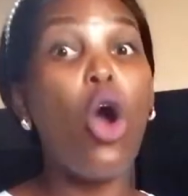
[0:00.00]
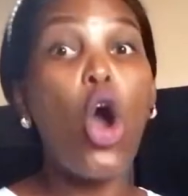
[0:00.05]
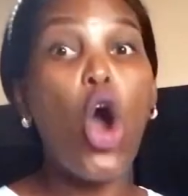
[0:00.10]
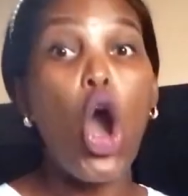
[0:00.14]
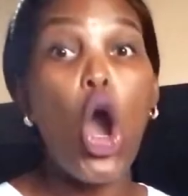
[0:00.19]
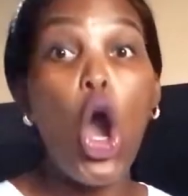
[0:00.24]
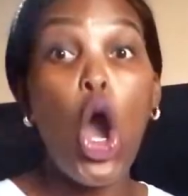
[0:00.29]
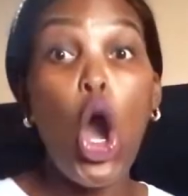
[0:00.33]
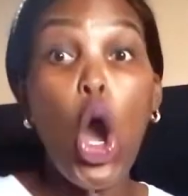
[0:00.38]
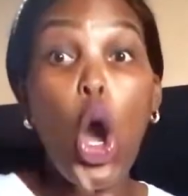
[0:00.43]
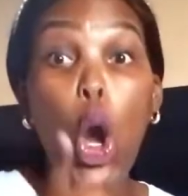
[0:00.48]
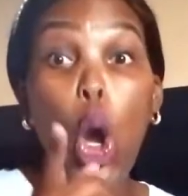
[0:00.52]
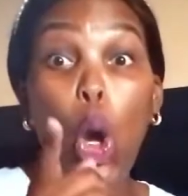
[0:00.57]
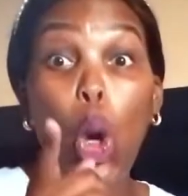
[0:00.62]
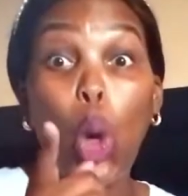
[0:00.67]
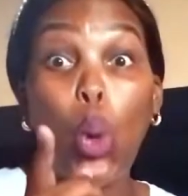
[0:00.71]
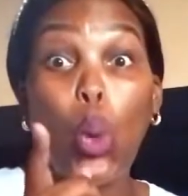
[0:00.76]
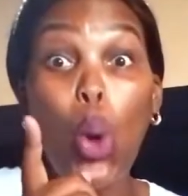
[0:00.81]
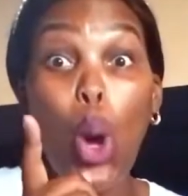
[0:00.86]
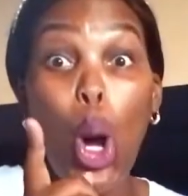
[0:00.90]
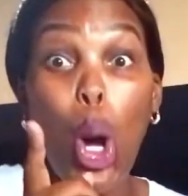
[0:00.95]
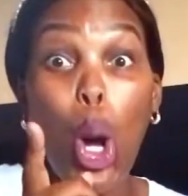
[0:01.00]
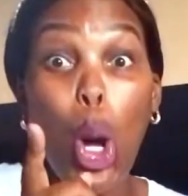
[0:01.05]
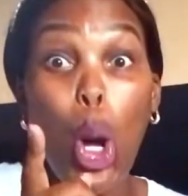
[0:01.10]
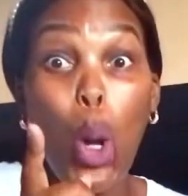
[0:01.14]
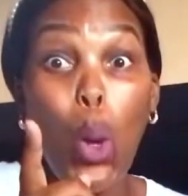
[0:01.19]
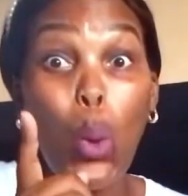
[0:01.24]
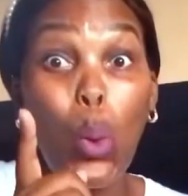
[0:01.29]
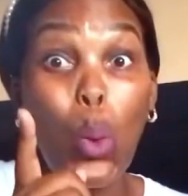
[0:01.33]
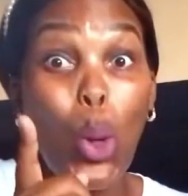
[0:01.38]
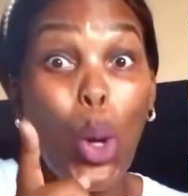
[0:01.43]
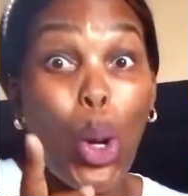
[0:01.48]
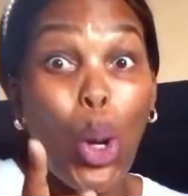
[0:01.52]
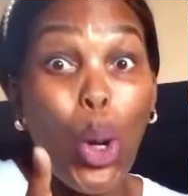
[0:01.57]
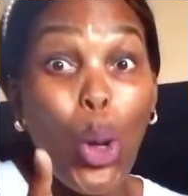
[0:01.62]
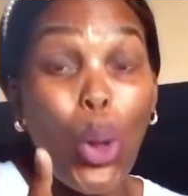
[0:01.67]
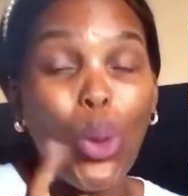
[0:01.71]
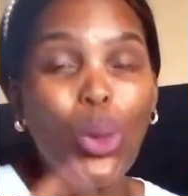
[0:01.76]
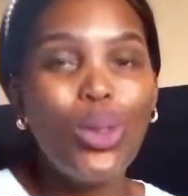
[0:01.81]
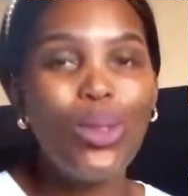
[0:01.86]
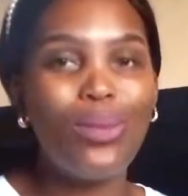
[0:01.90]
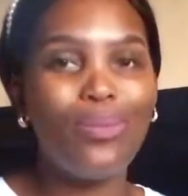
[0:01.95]
Oh,
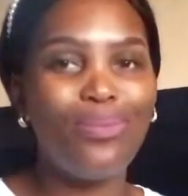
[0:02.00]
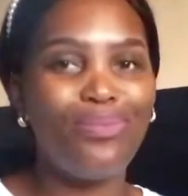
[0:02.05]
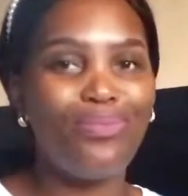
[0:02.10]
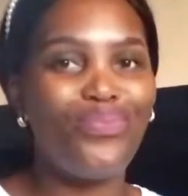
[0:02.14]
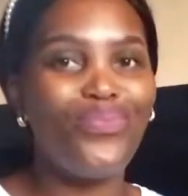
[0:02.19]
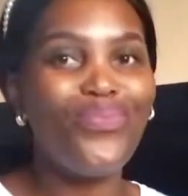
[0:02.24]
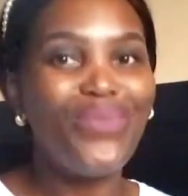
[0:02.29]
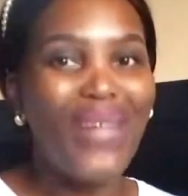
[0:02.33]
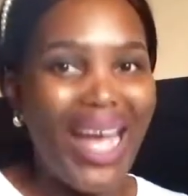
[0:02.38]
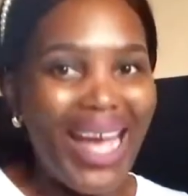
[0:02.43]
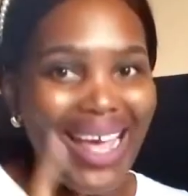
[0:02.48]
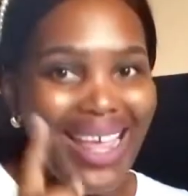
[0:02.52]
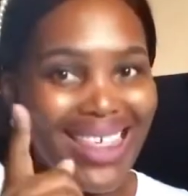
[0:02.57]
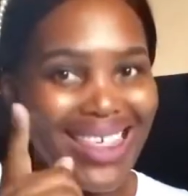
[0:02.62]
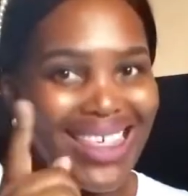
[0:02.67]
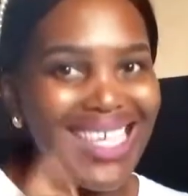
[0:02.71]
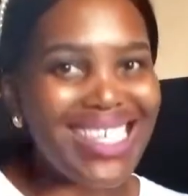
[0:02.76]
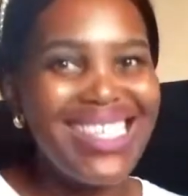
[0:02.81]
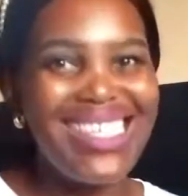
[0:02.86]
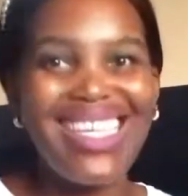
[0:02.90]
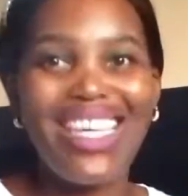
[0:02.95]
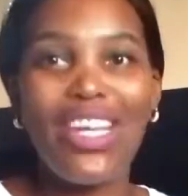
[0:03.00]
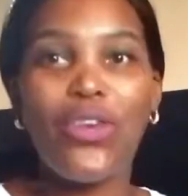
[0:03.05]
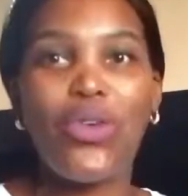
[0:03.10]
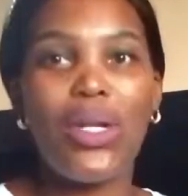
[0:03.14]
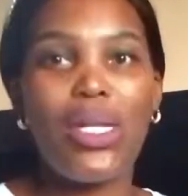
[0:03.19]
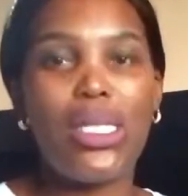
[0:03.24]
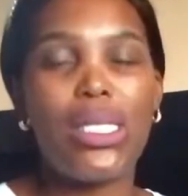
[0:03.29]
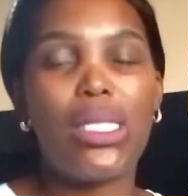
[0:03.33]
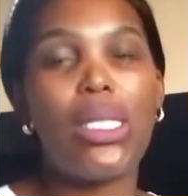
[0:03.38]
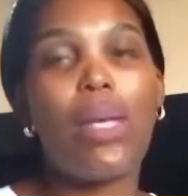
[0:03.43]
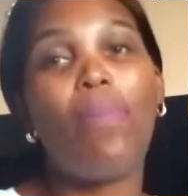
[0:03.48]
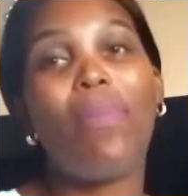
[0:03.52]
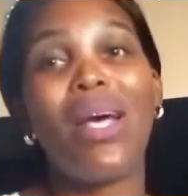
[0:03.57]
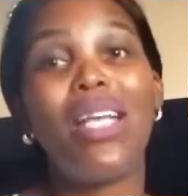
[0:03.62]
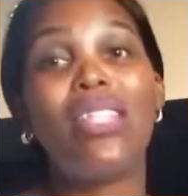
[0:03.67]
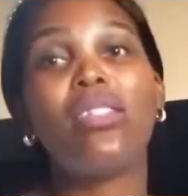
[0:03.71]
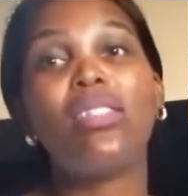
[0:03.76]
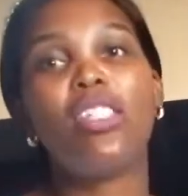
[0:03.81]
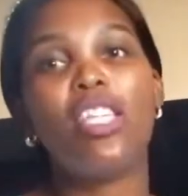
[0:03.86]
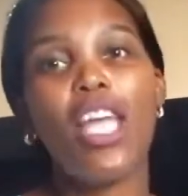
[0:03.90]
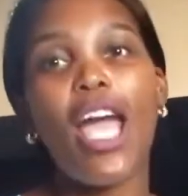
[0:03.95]
the secret.
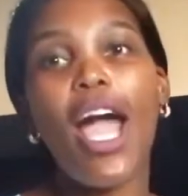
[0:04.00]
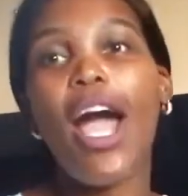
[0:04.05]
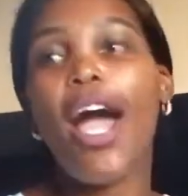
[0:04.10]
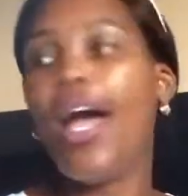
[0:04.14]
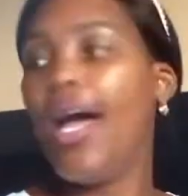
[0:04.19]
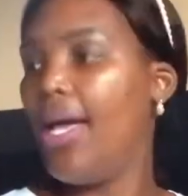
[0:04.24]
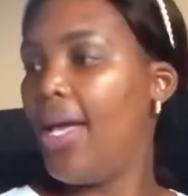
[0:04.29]
But yeah,